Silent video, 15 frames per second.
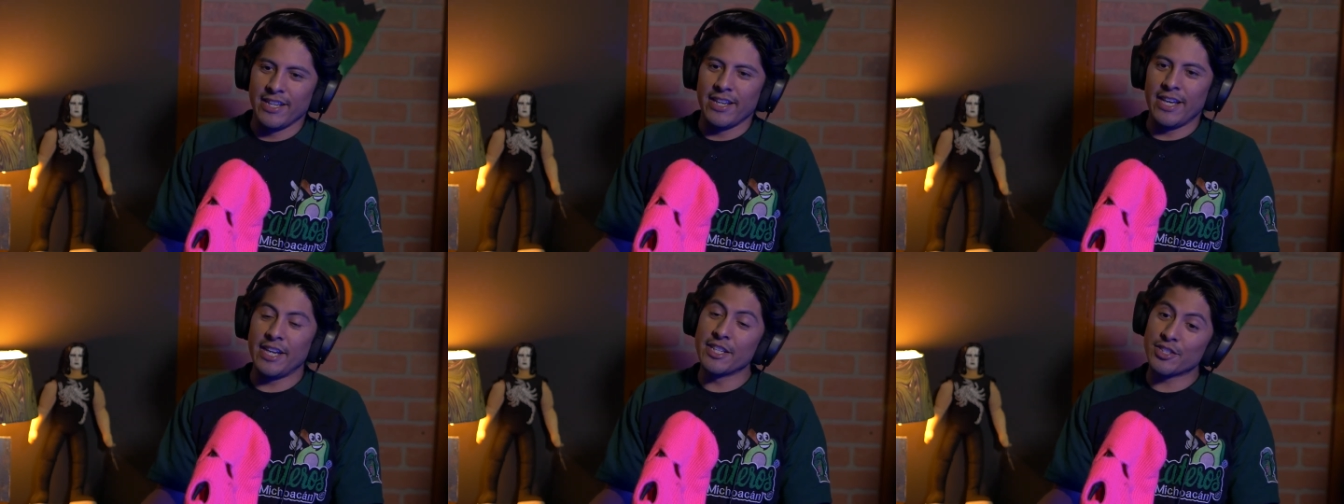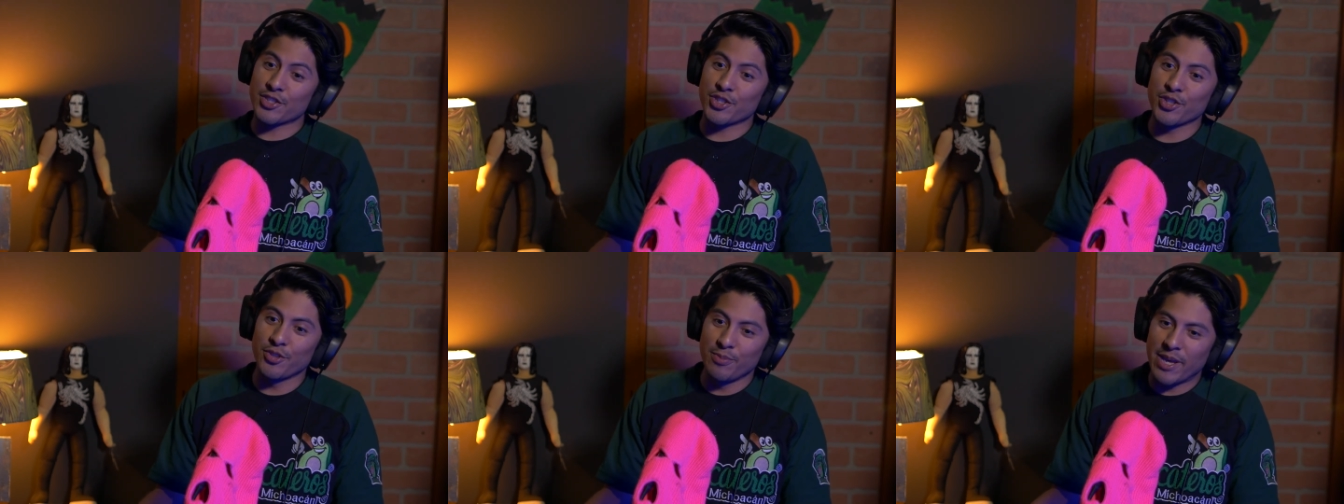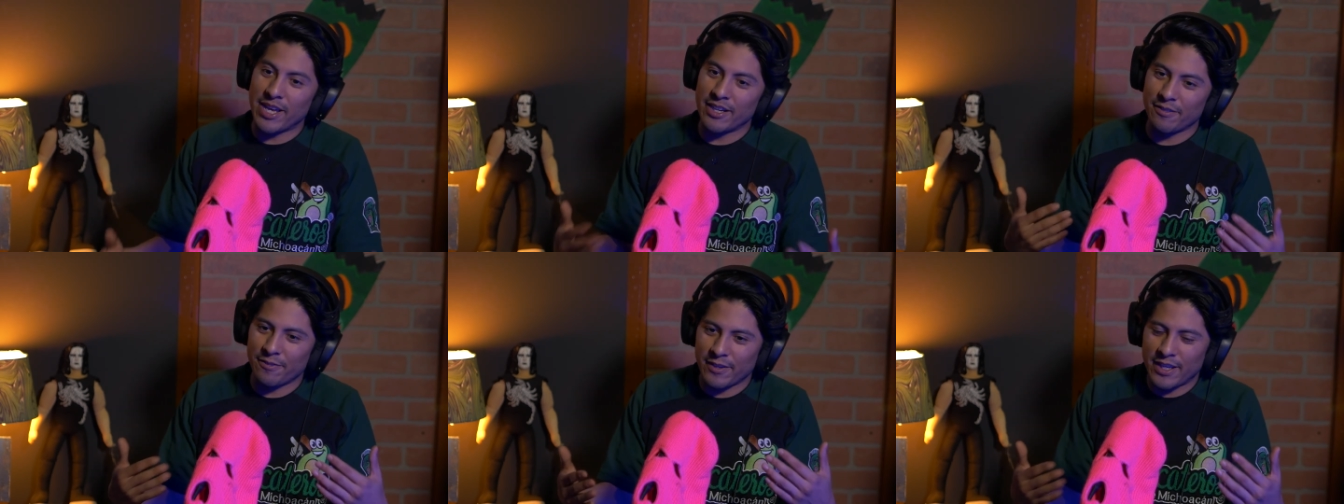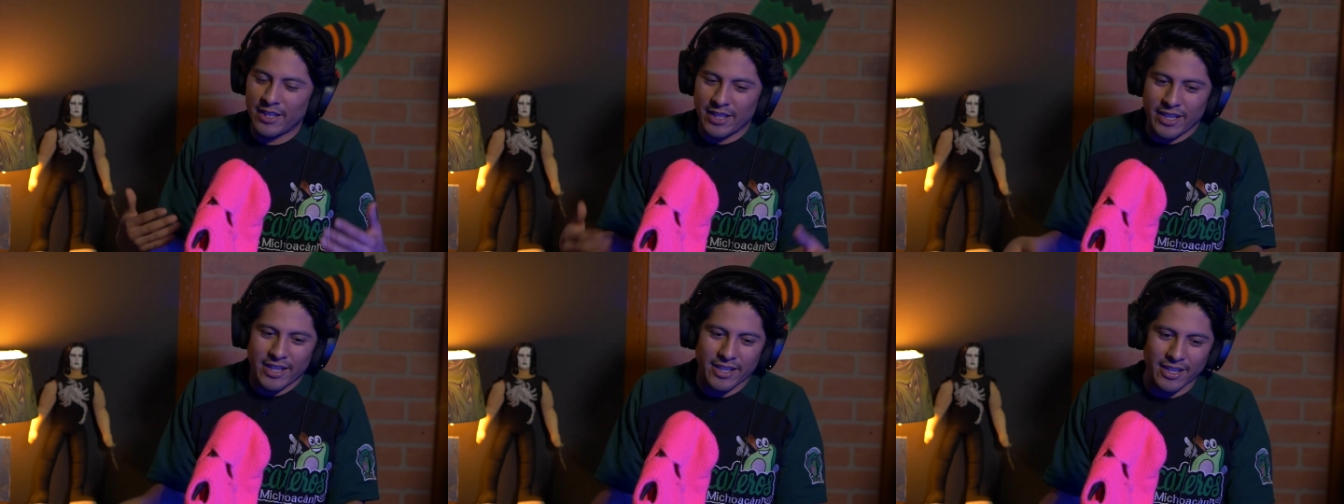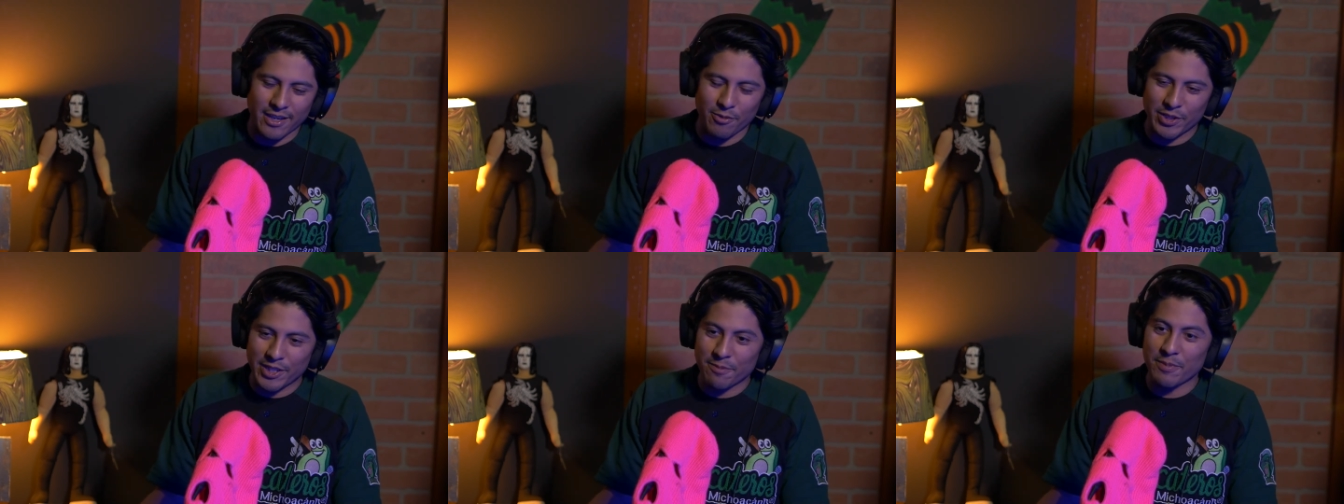it is true, man. If eh, like uh,
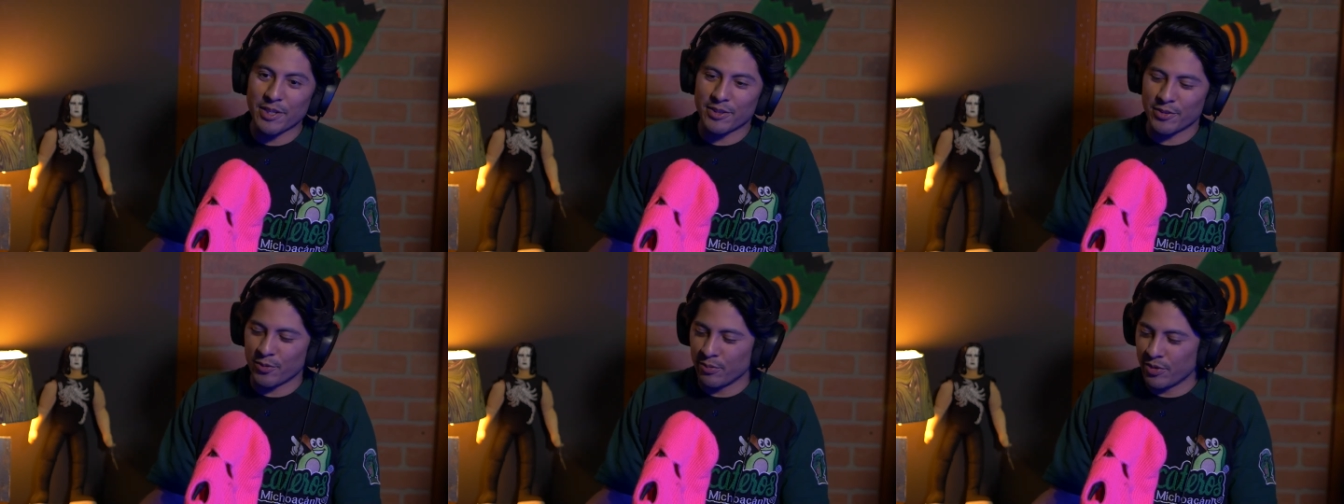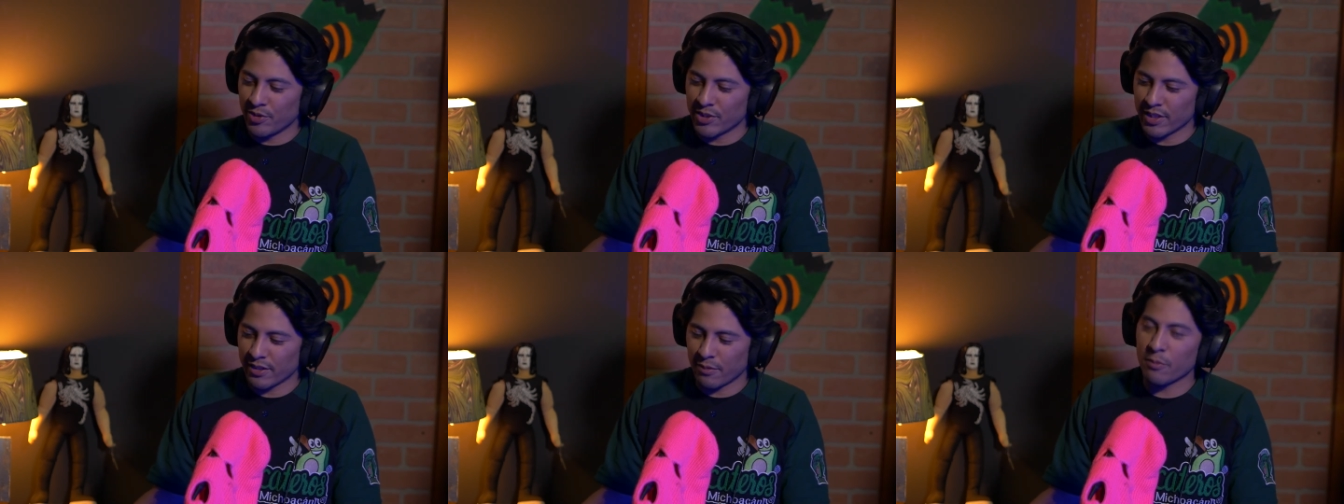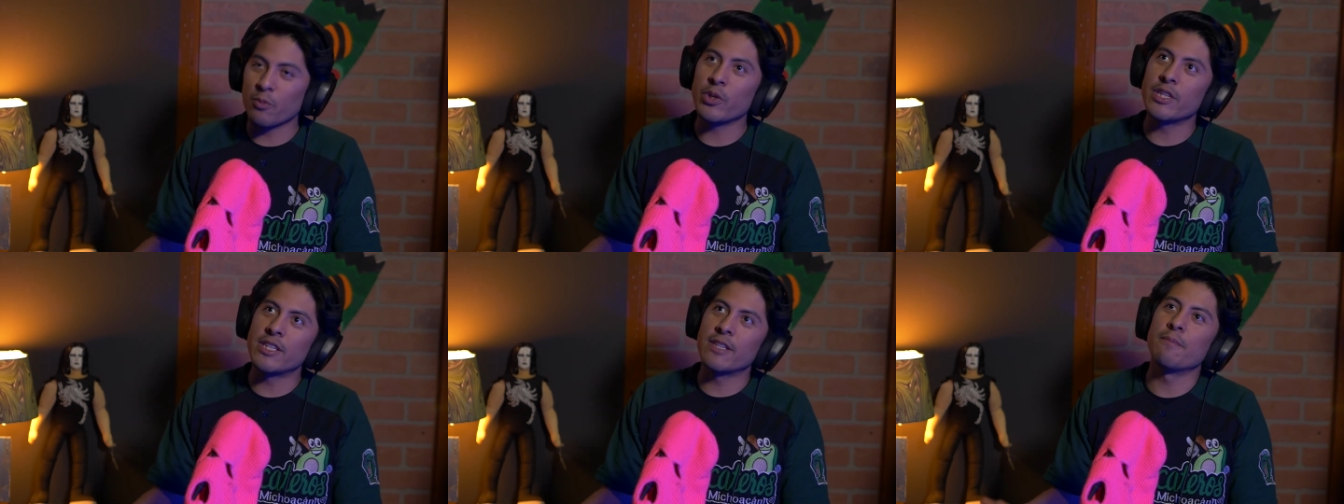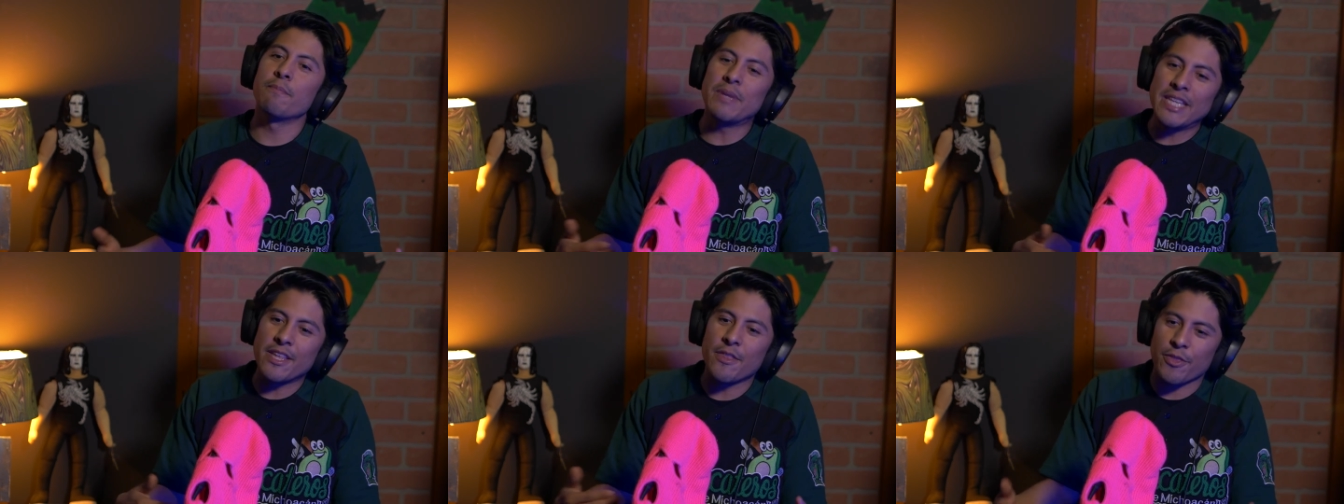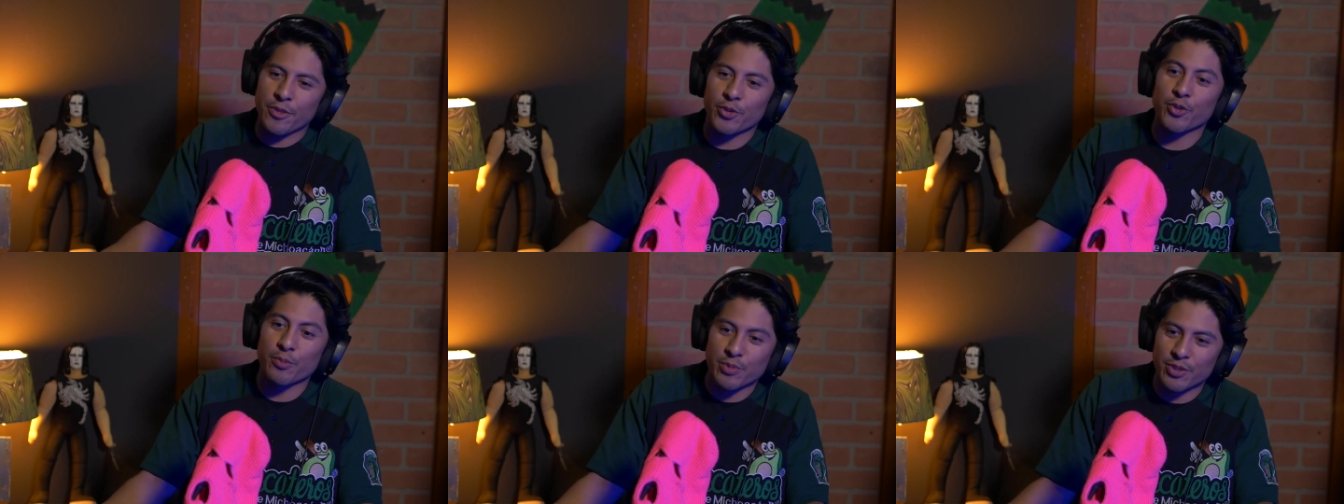we did meet through music, we did meet
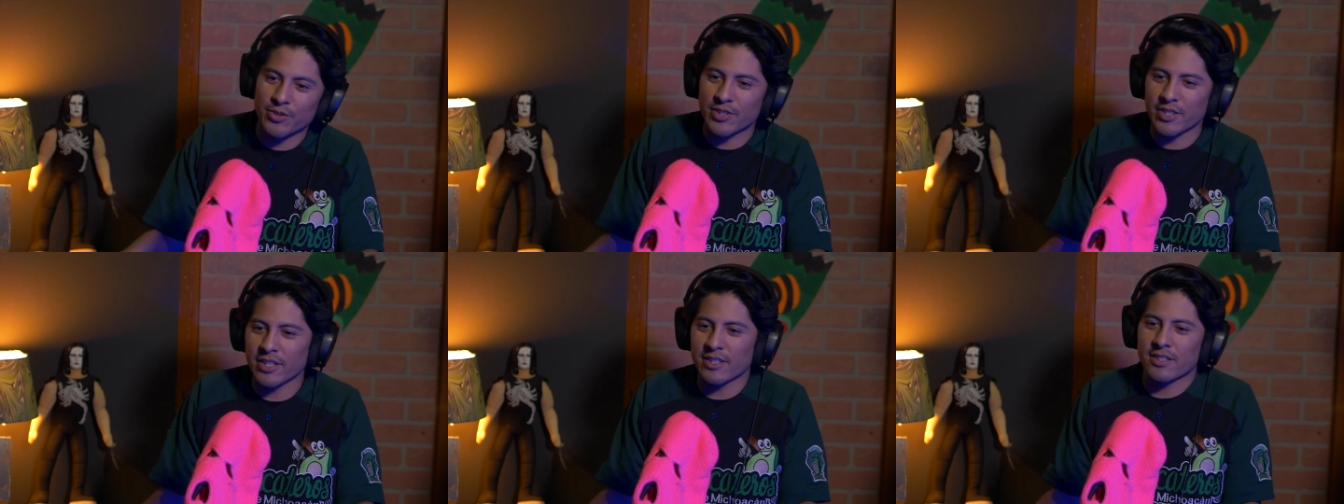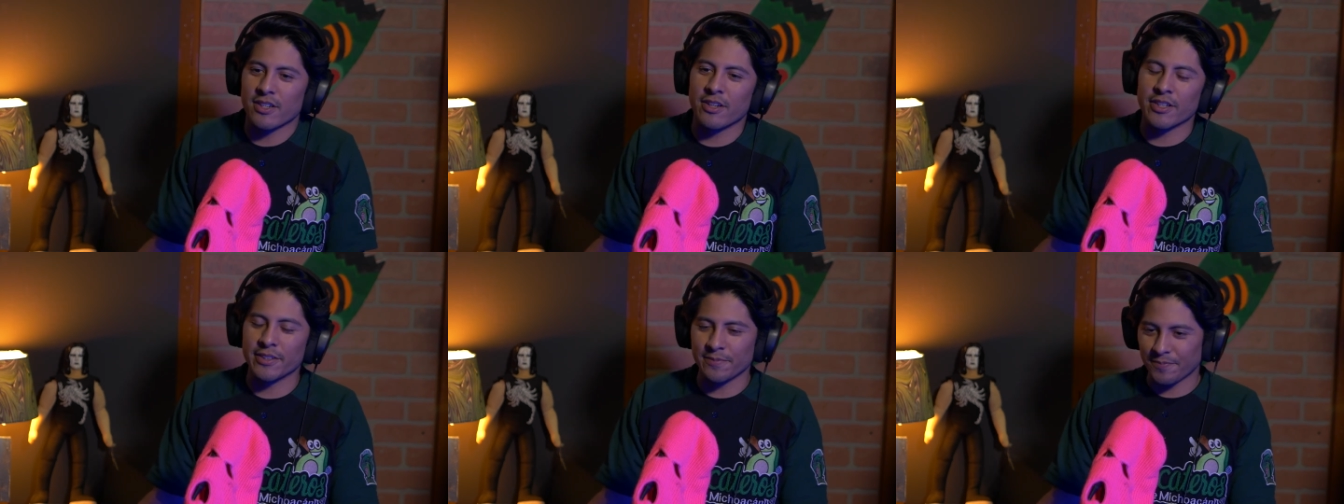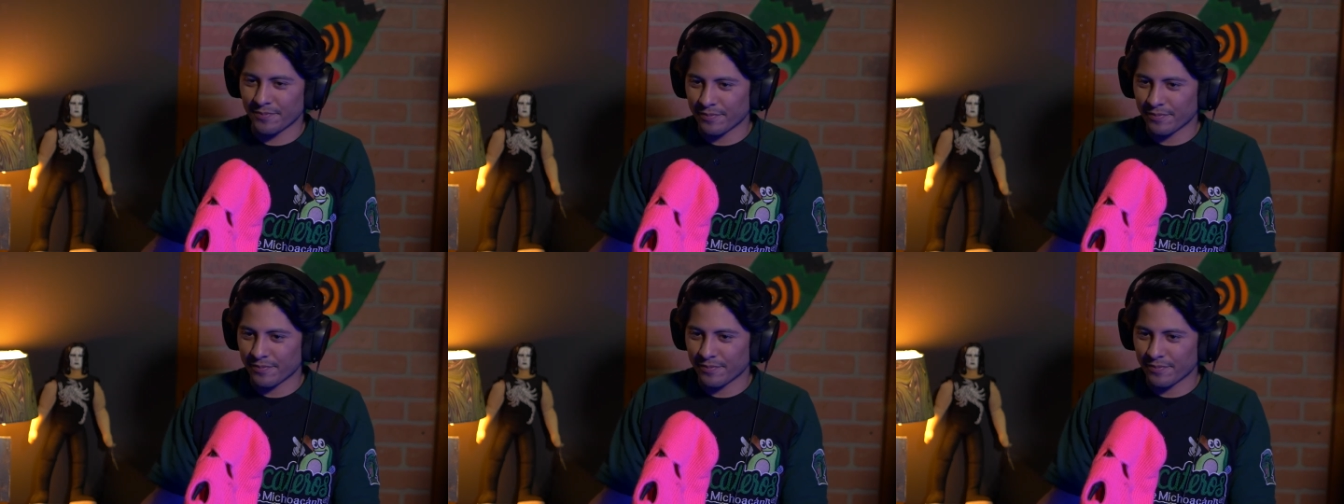through music. Sorry,